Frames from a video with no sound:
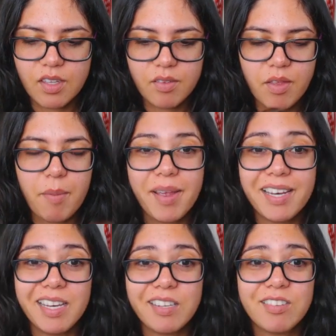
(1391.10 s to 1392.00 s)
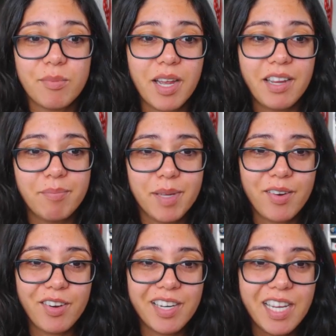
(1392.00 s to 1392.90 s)
I might need to buy
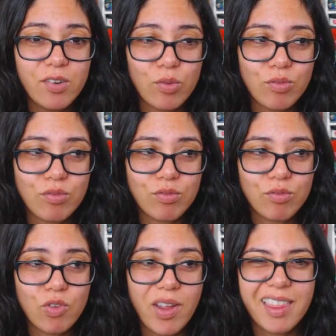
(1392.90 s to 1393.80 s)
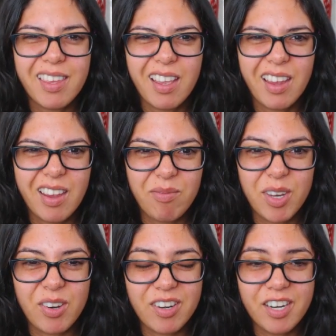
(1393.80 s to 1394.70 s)
bigger needles. Though I think I have
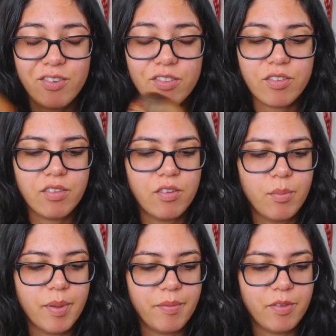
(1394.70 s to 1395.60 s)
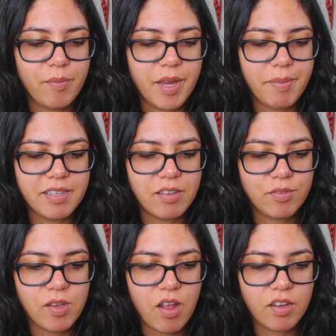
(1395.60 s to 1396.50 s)
bigger needles to make myself
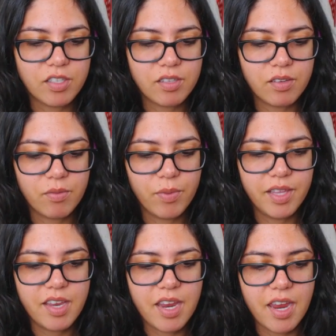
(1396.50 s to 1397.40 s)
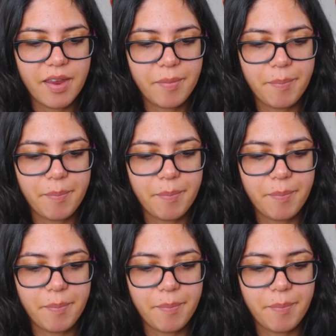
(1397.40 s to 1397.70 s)
socks with DK.